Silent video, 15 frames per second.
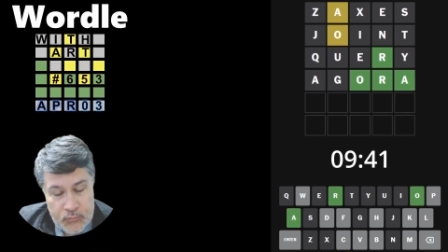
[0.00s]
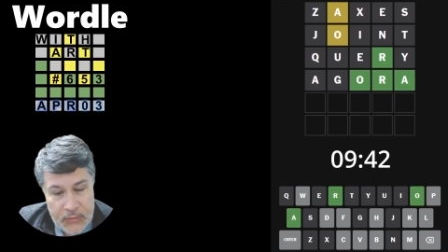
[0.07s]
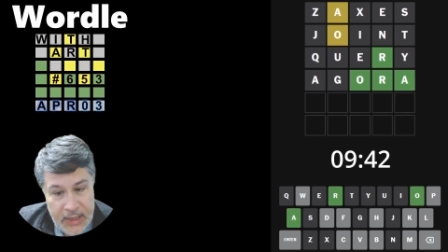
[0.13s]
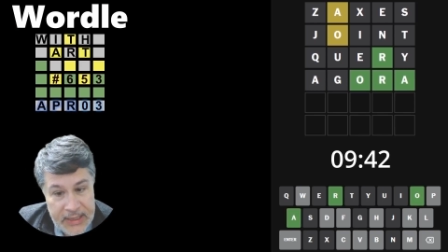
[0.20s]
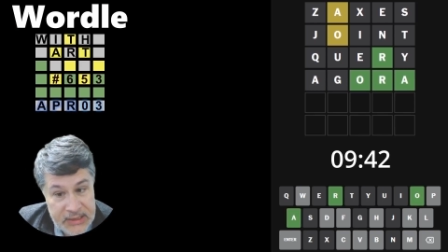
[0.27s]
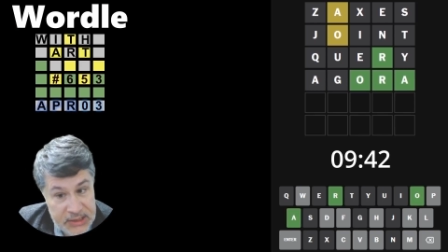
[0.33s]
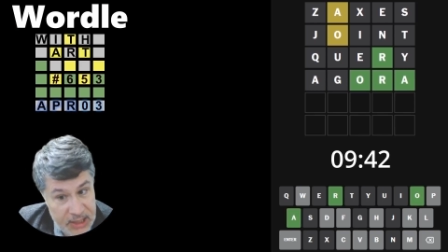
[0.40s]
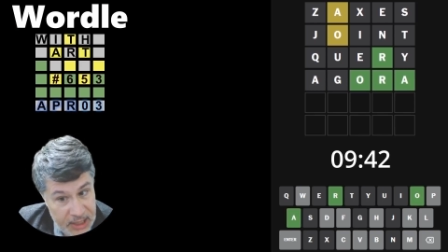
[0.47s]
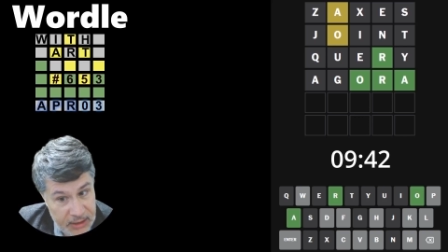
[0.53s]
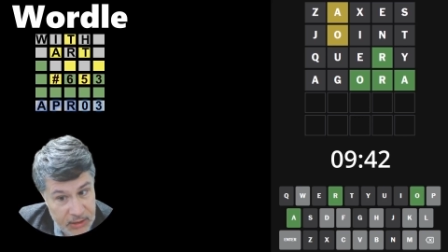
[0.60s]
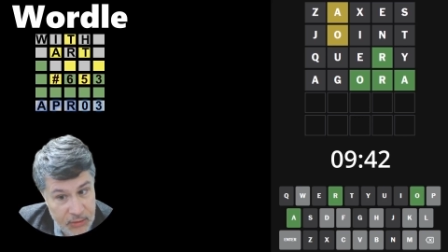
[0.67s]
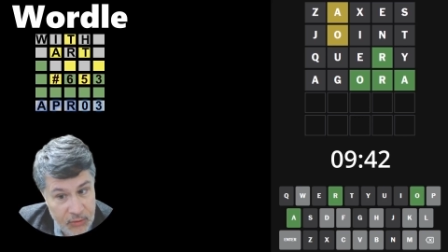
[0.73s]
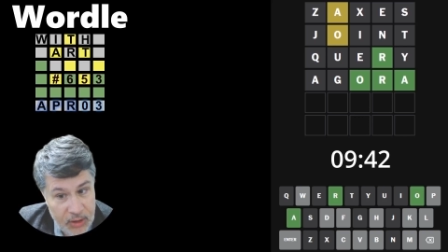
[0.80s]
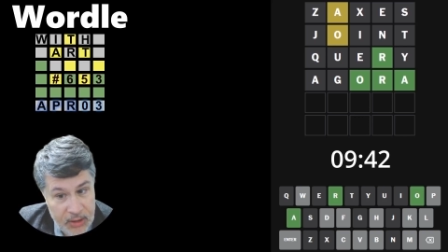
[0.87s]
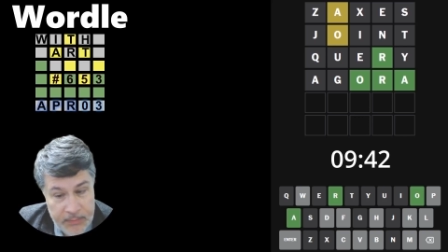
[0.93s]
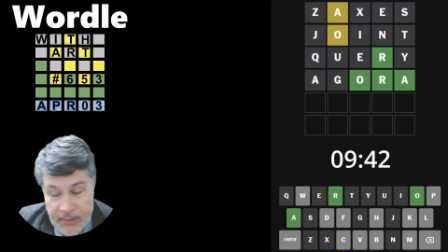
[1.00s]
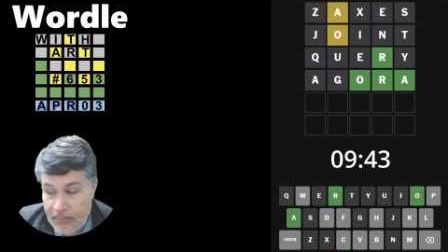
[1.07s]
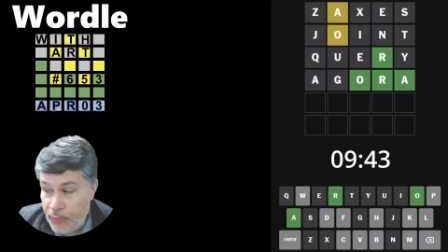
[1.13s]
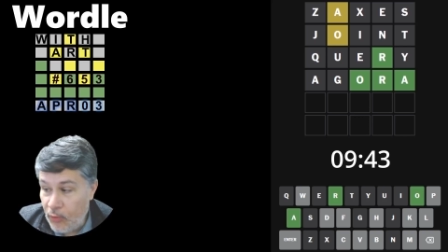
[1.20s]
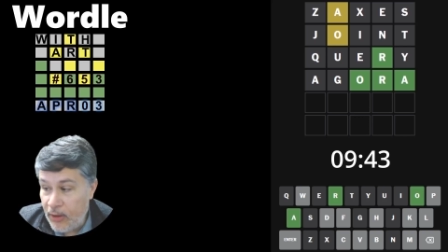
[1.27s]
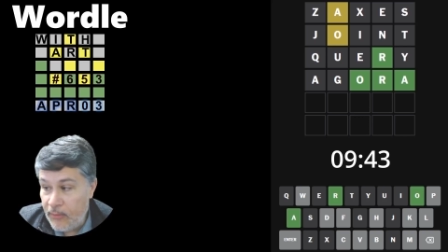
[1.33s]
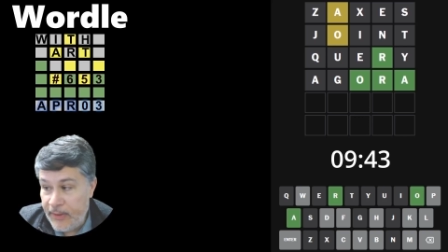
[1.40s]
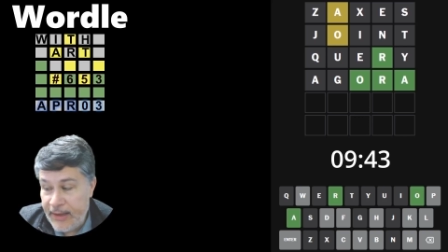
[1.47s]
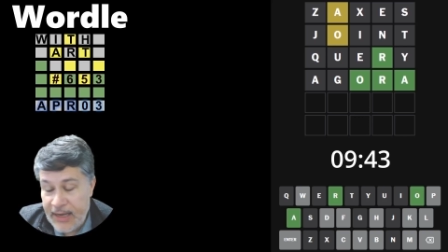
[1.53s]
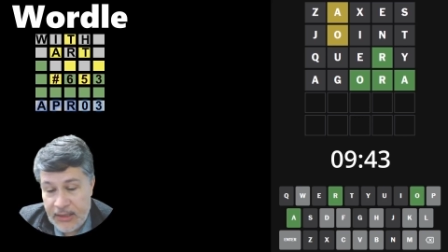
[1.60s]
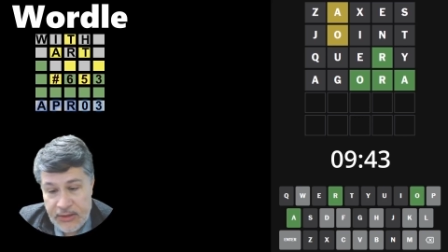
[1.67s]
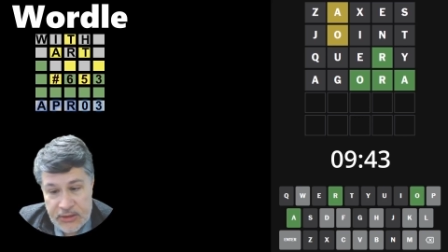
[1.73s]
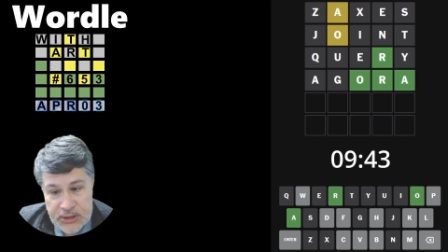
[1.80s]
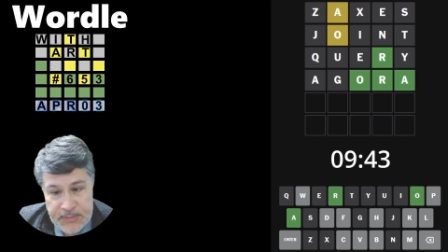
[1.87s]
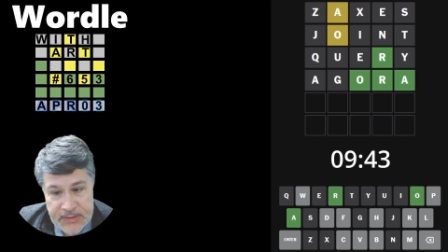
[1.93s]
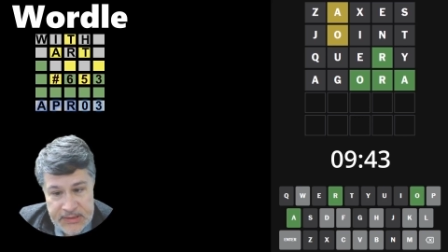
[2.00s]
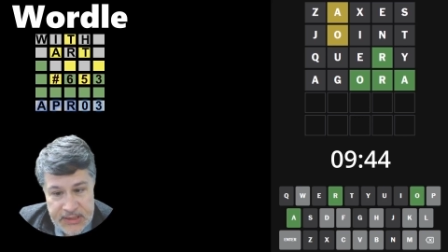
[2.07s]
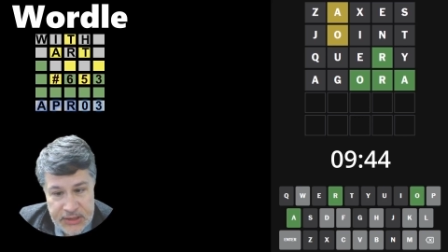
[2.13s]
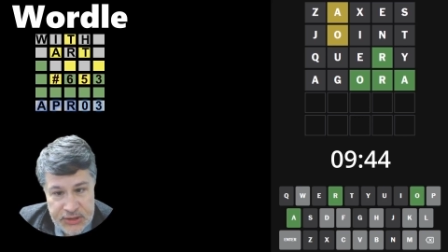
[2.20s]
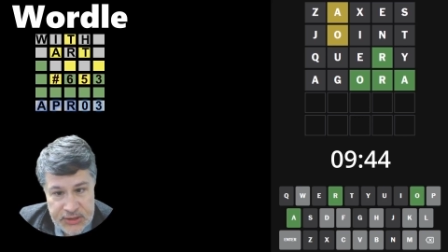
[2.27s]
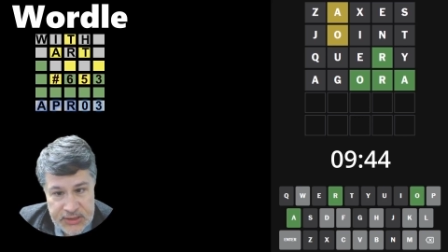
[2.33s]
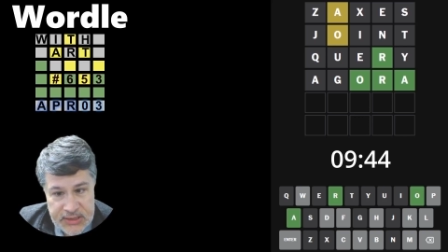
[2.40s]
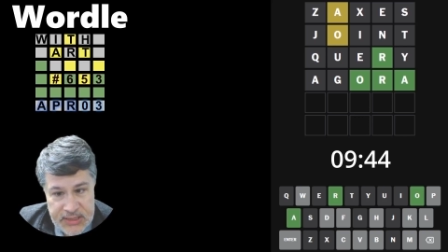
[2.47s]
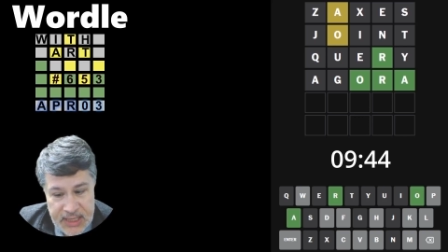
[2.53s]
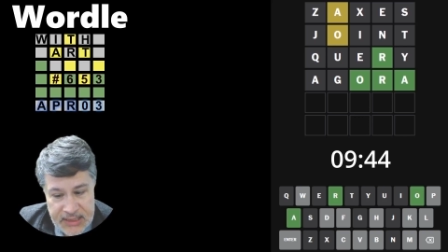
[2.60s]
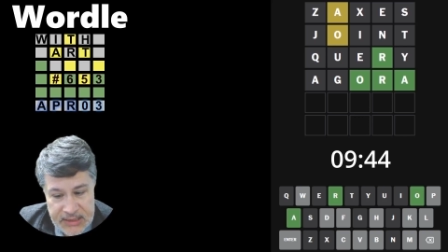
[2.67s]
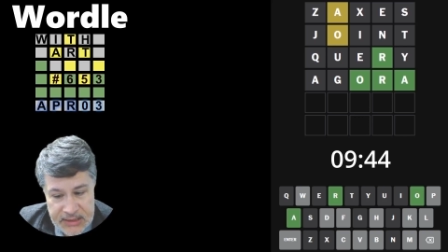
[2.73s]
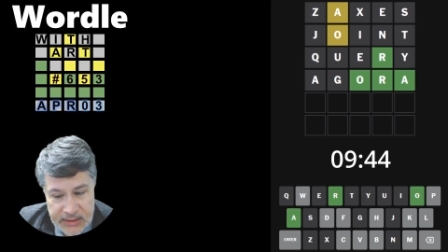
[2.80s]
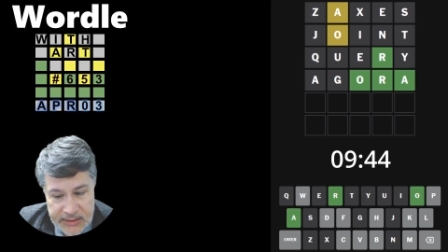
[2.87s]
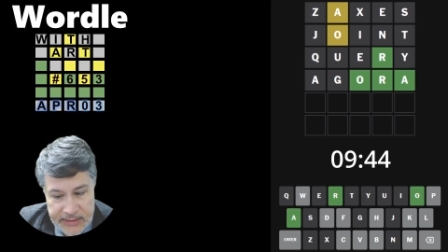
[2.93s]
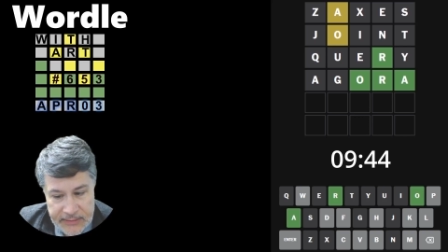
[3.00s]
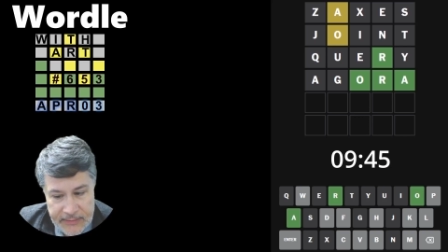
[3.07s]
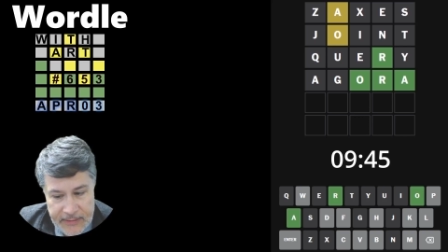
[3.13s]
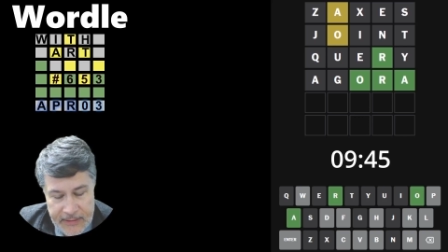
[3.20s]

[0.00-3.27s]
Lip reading: it's not Agora, but boy, we got those positions nicely.